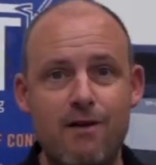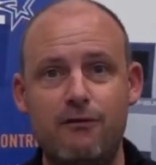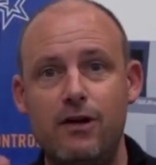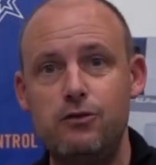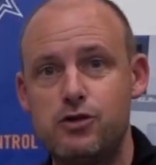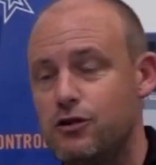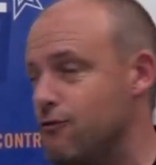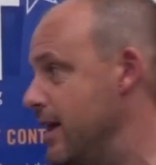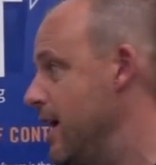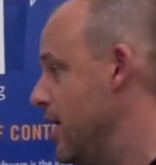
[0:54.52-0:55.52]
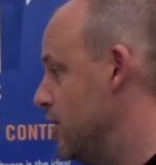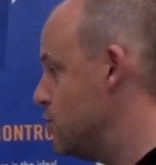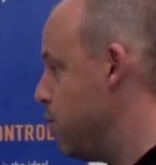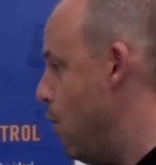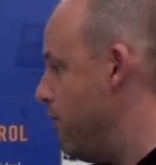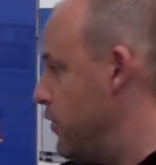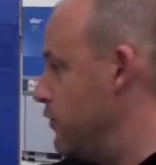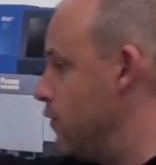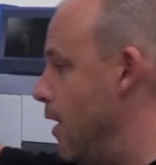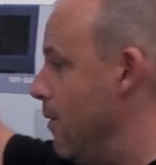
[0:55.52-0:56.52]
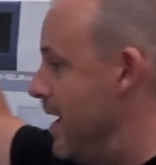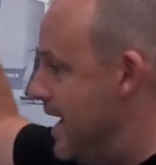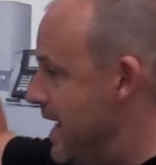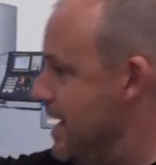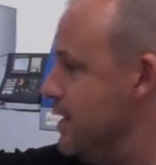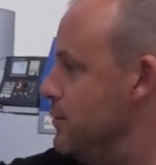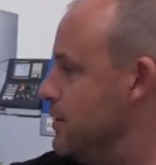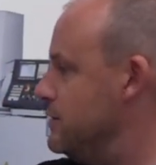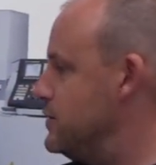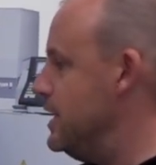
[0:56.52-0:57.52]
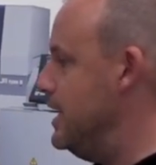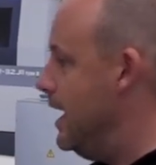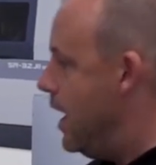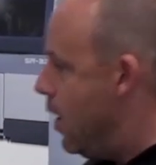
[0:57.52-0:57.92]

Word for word: revolutionary swarf control. Here you can see